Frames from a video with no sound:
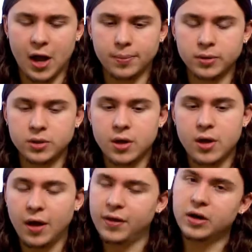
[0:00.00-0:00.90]
when it happens
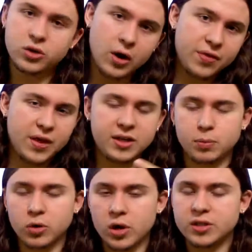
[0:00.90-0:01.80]
and then i started
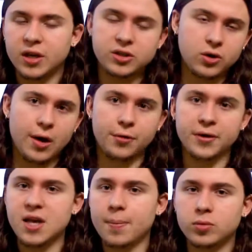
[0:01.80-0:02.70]
things progressing and i saw how
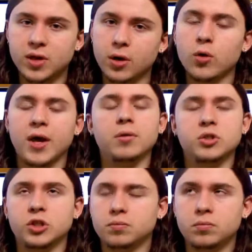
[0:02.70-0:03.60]
things happen i was like okay
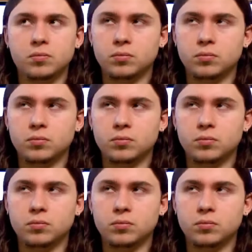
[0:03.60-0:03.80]
it was just